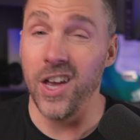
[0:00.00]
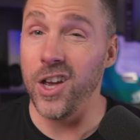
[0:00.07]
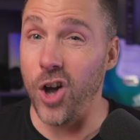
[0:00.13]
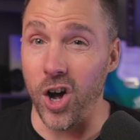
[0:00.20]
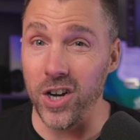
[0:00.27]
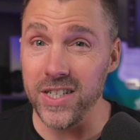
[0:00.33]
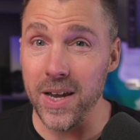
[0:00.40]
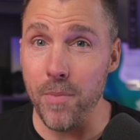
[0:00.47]

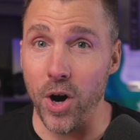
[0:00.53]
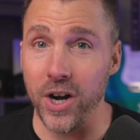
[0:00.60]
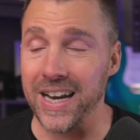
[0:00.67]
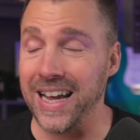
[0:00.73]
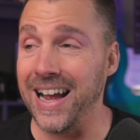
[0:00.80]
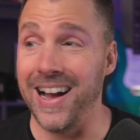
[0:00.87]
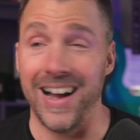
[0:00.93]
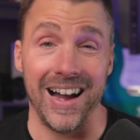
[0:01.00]
Content
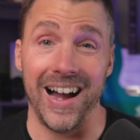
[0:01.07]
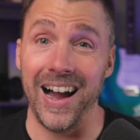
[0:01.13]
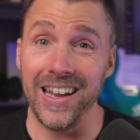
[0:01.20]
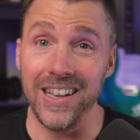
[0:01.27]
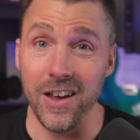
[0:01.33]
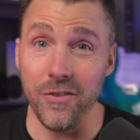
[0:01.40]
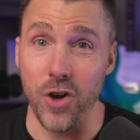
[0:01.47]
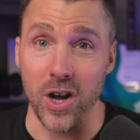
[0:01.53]
marketing. I
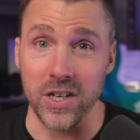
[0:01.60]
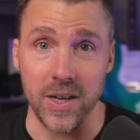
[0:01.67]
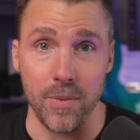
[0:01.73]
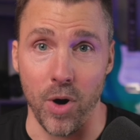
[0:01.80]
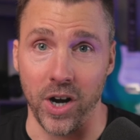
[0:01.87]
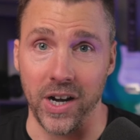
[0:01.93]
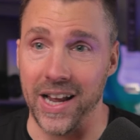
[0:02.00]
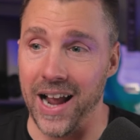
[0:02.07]
love content
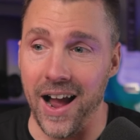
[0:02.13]
marketing.